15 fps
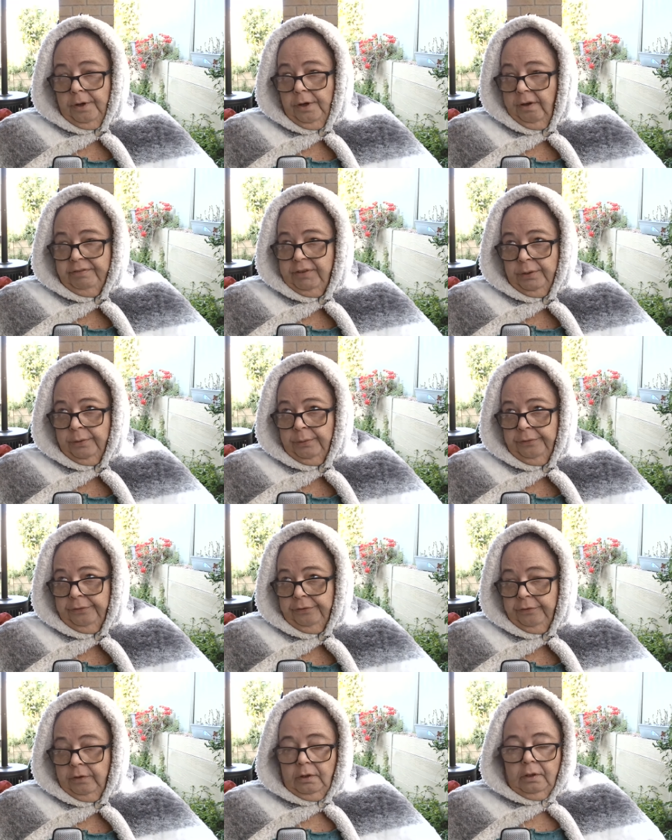Of
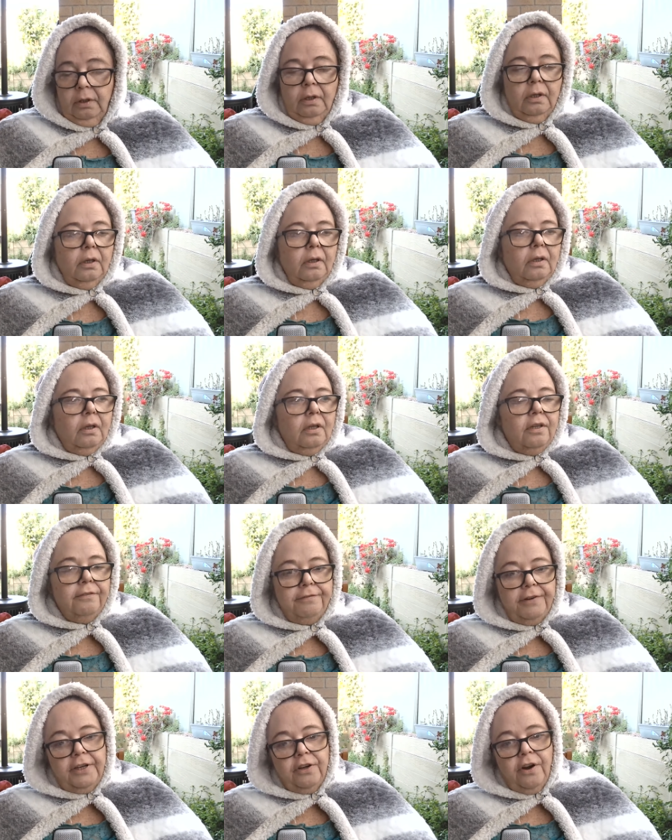course. The
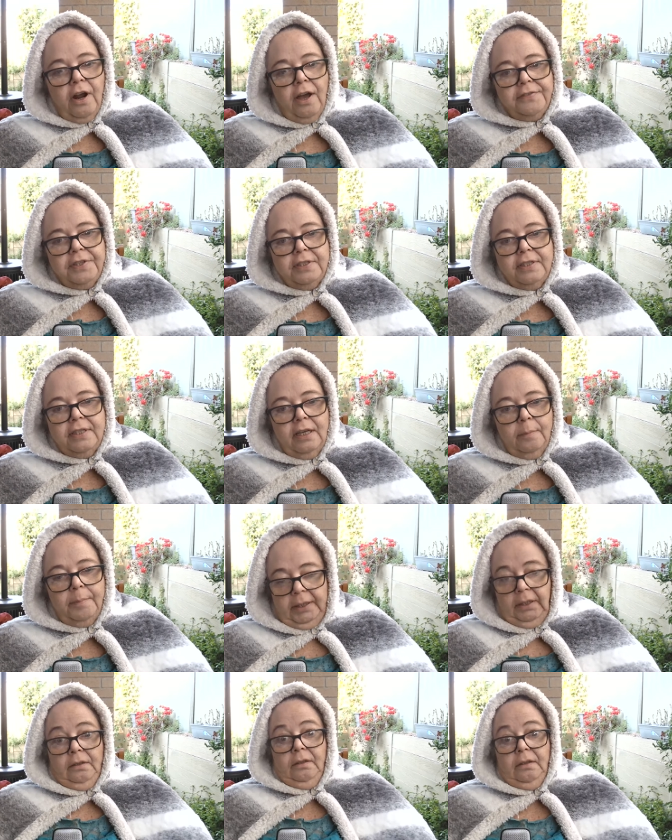photographs are still a
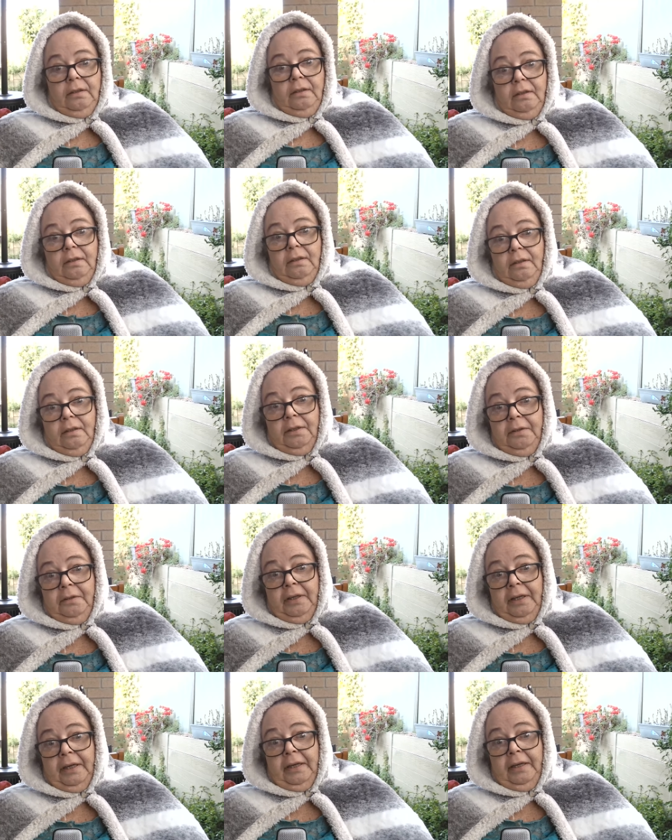bit
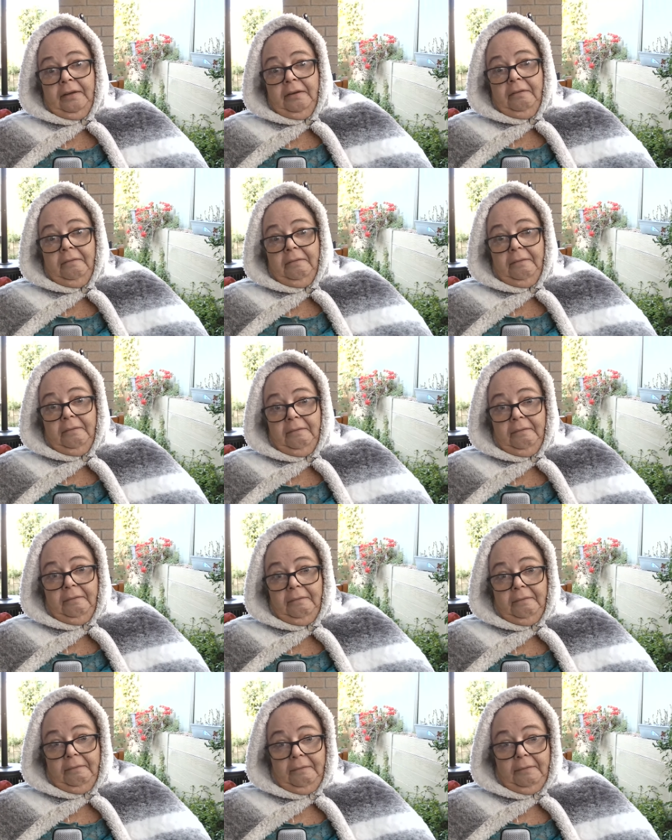okay.
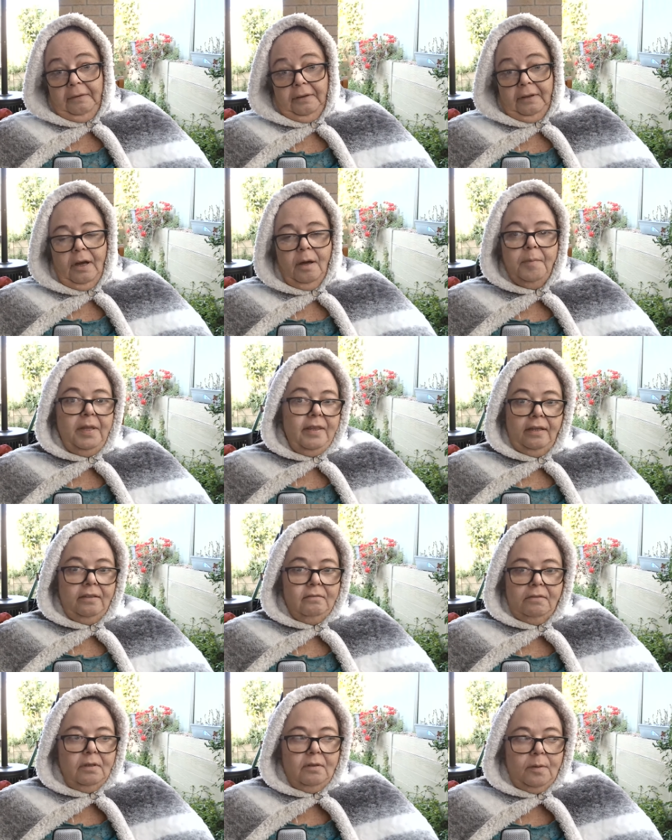I mean, they
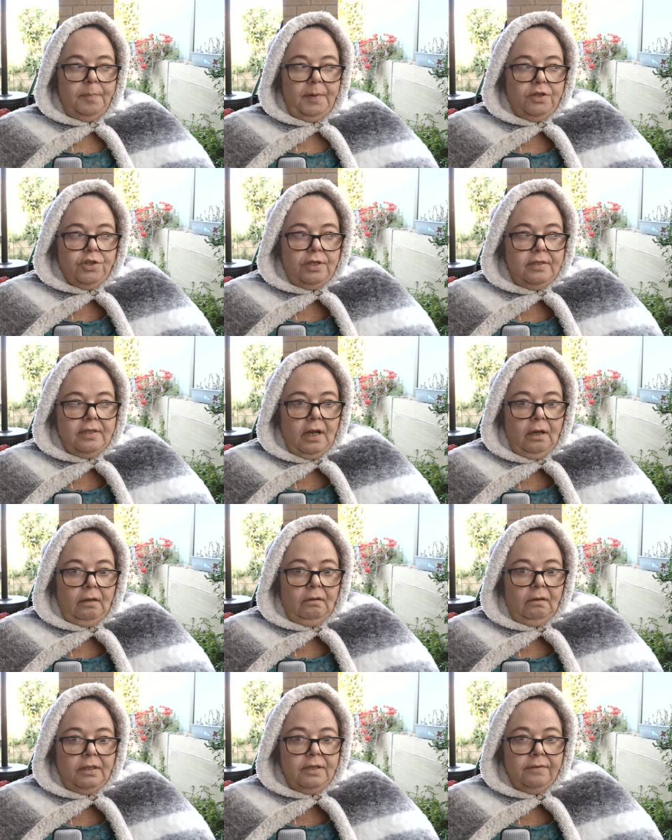the, the pictures
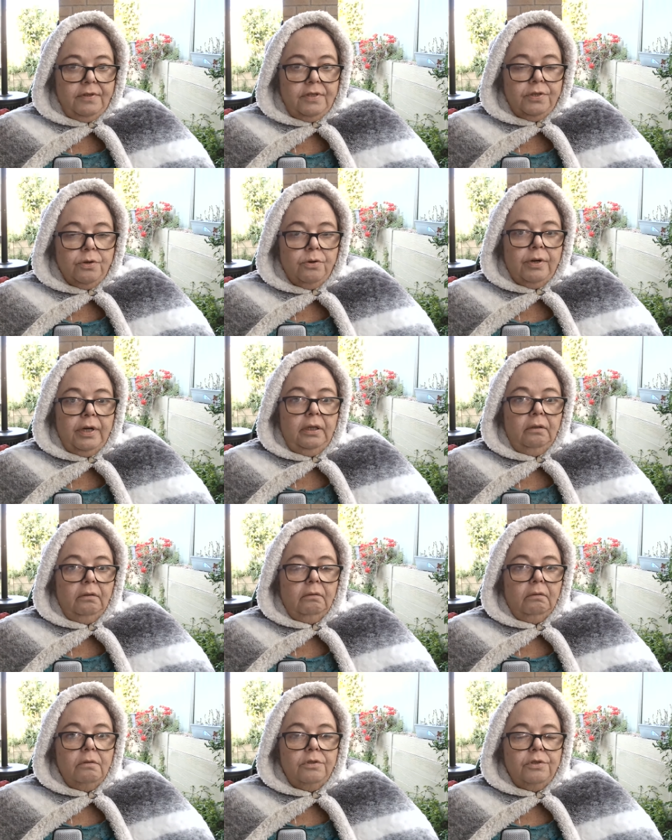tell a different story
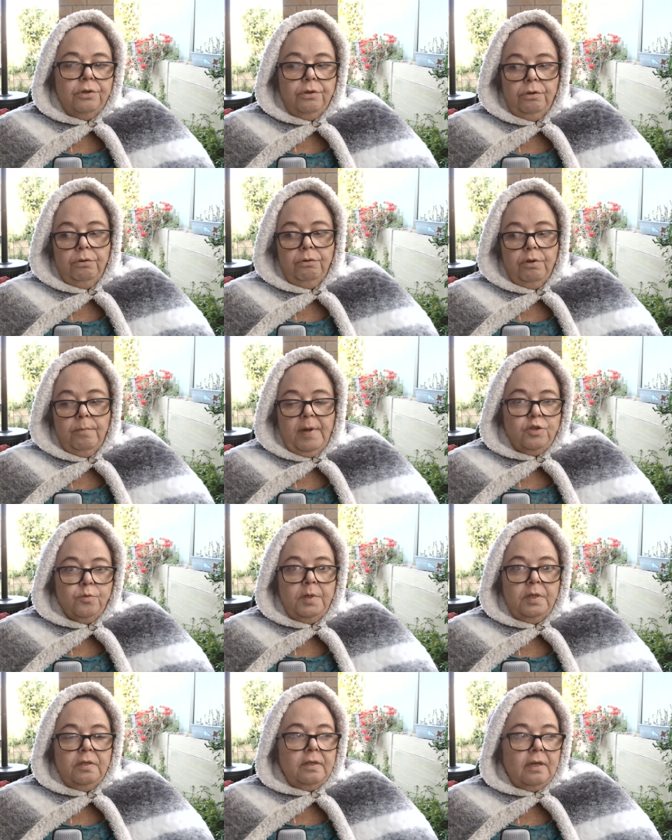to the
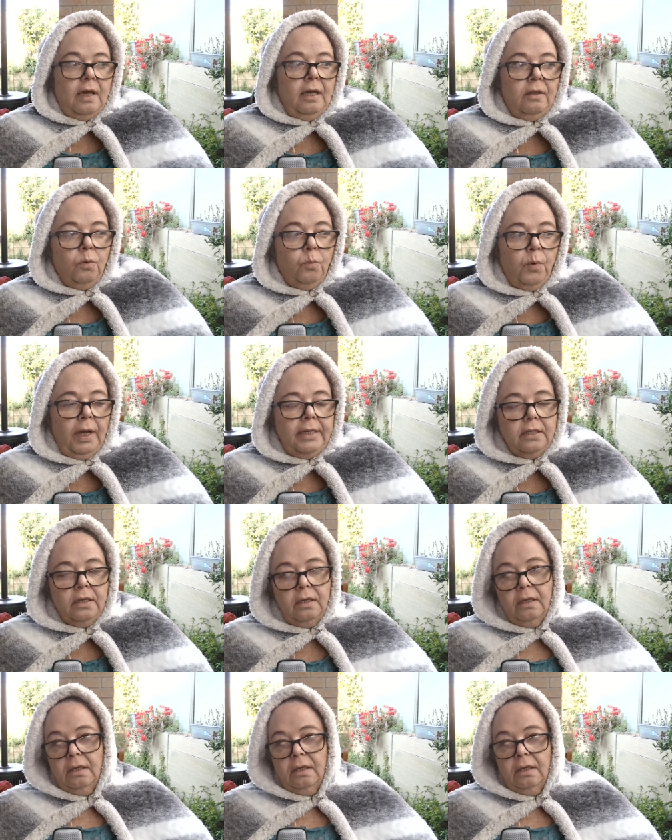measurements and the weight.